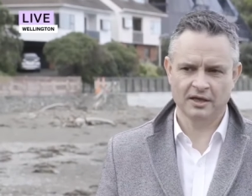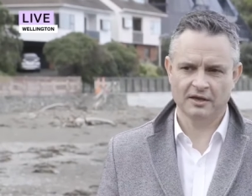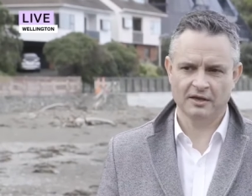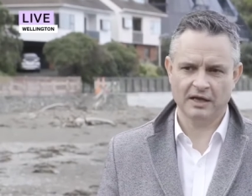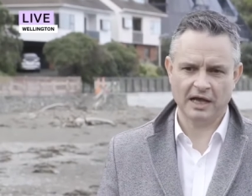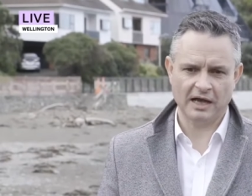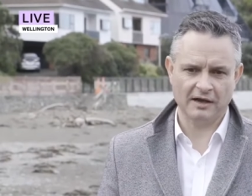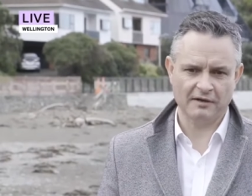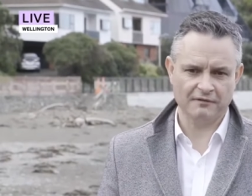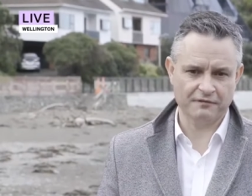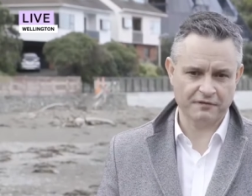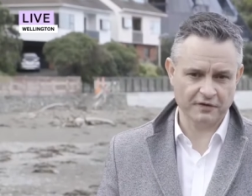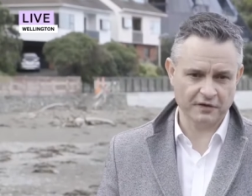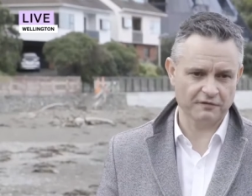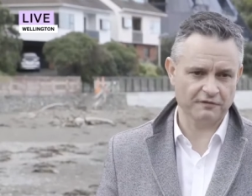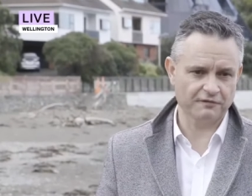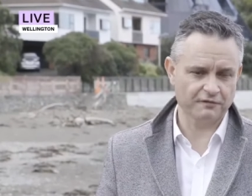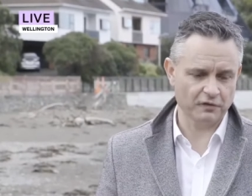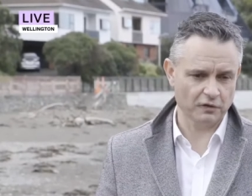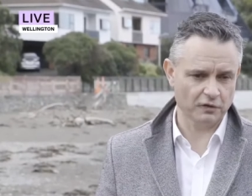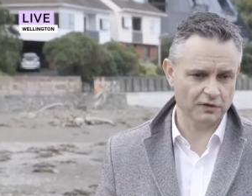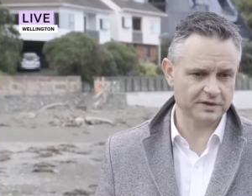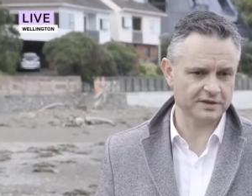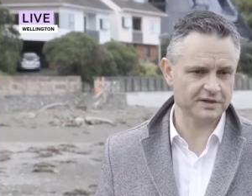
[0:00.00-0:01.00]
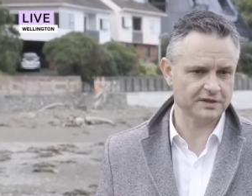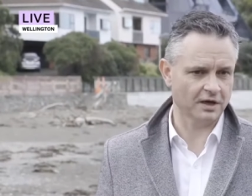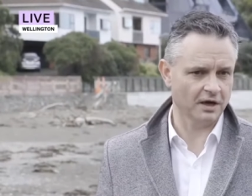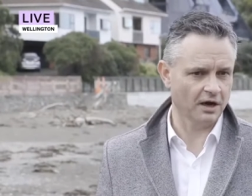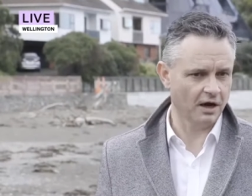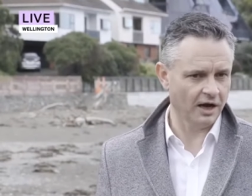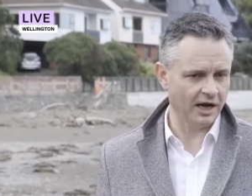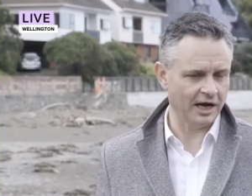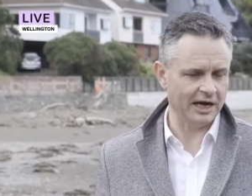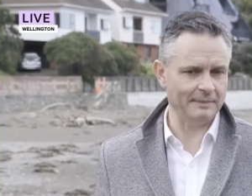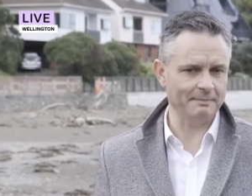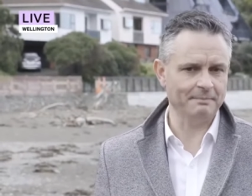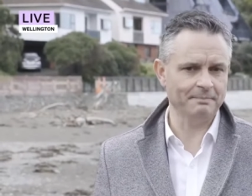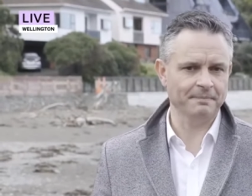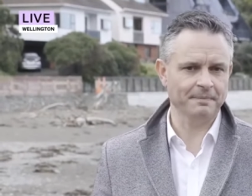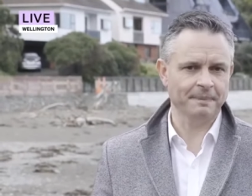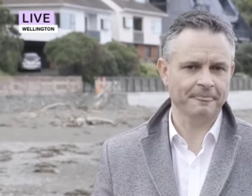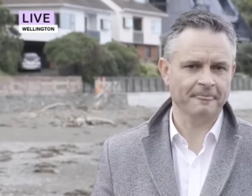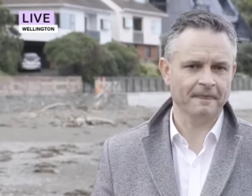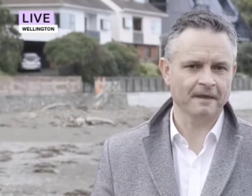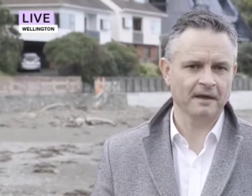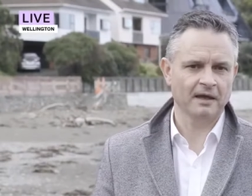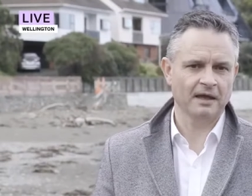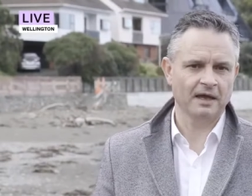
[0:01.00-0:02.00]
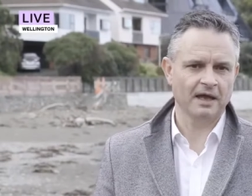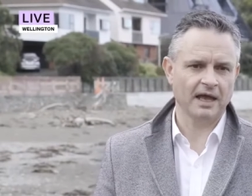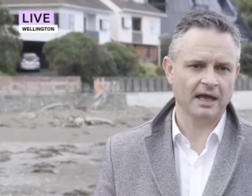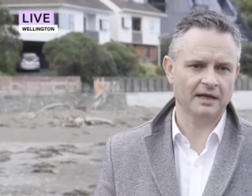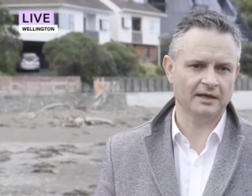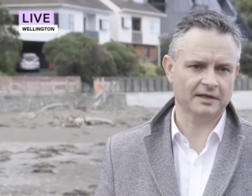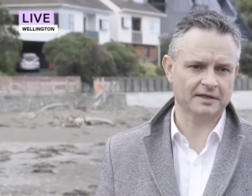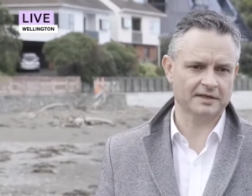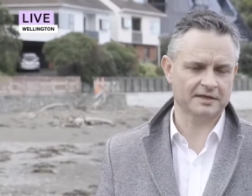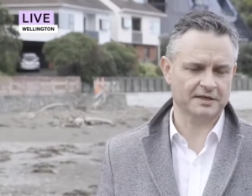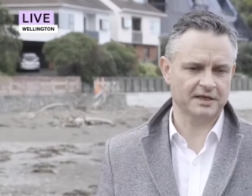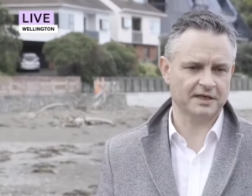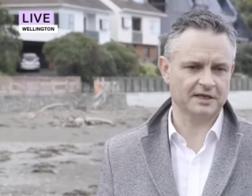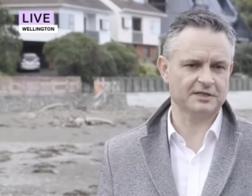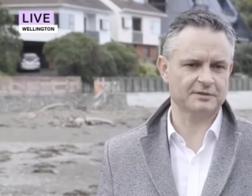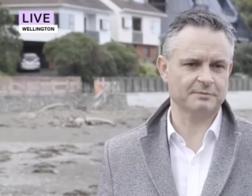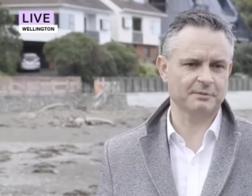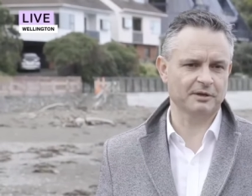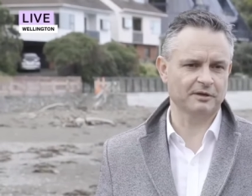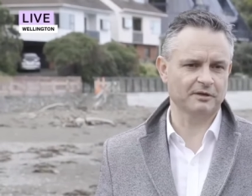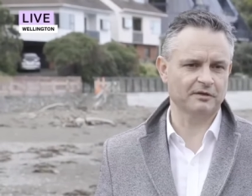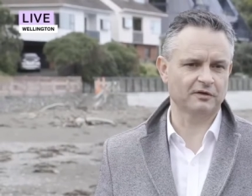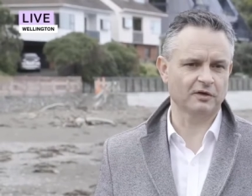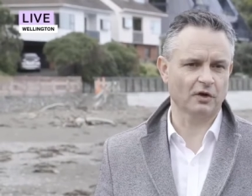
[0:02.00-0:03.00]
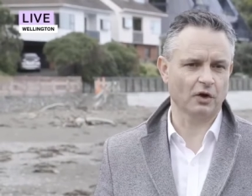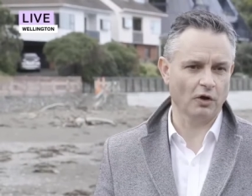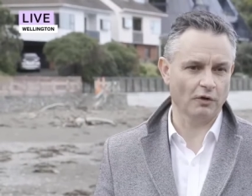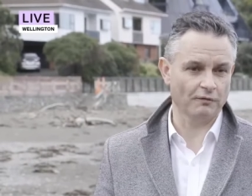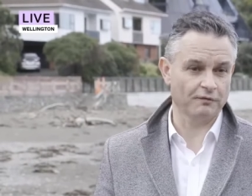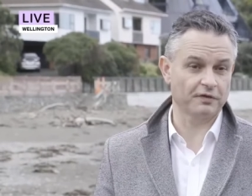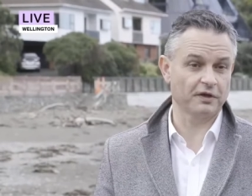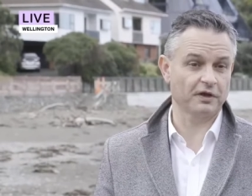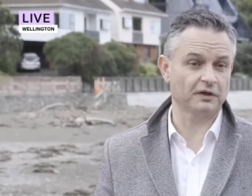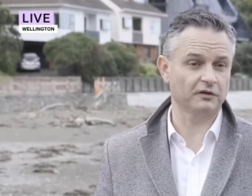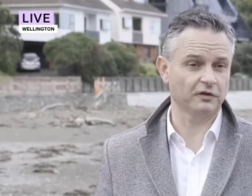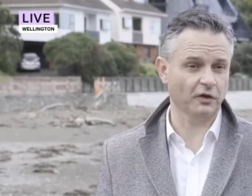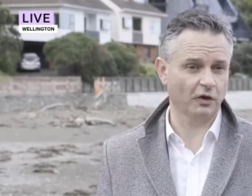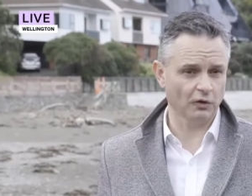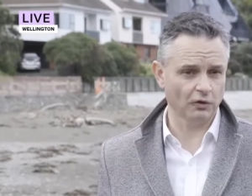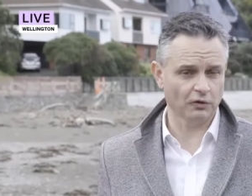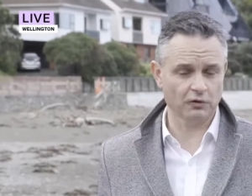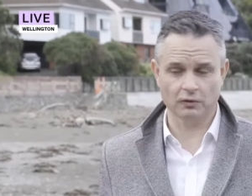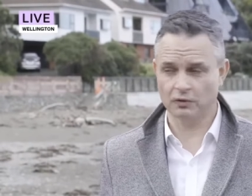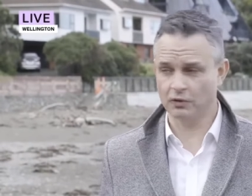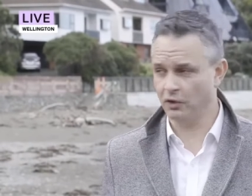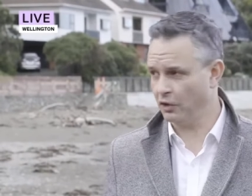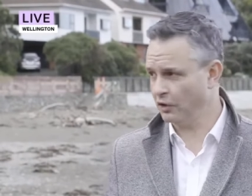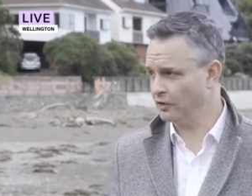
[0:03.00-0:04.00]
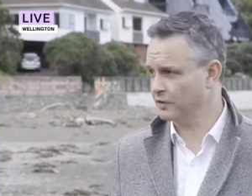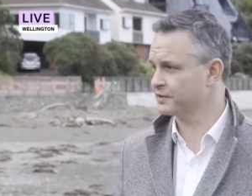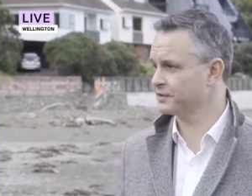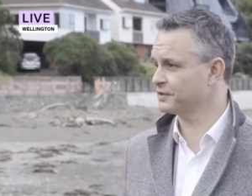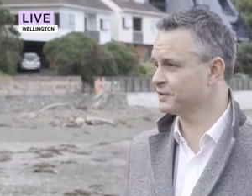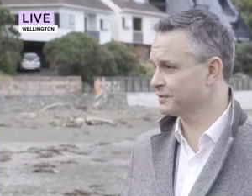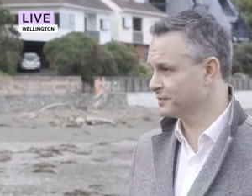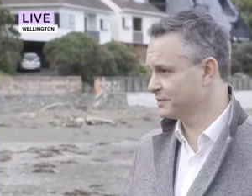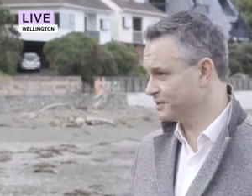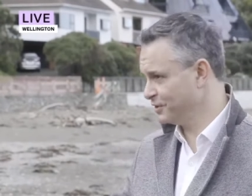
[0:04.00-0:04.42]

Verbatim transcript: uh, for the first time, an assessment of the total cost.